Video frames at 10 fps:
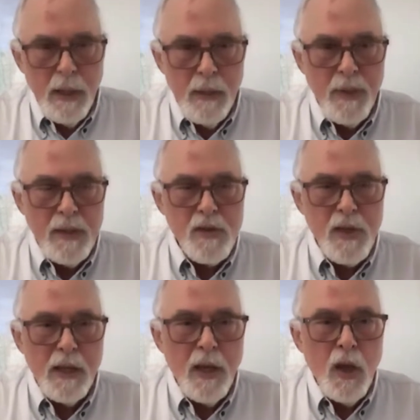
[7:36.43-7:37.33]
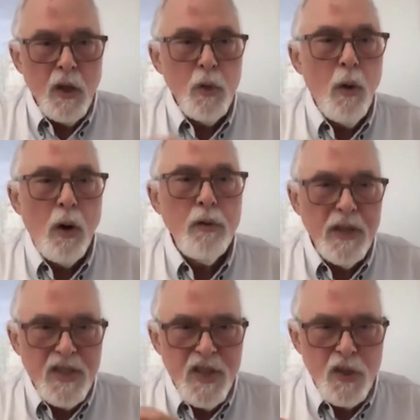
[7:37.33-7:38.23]
it means that you own
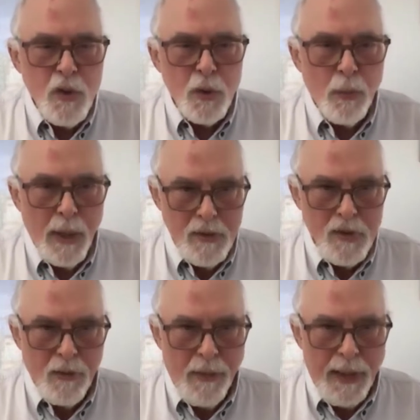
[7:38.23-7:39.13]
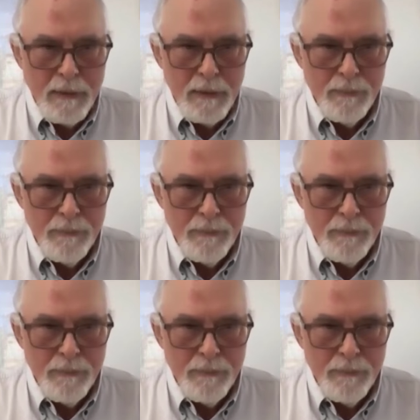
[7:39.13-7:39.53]
the digital rights to that.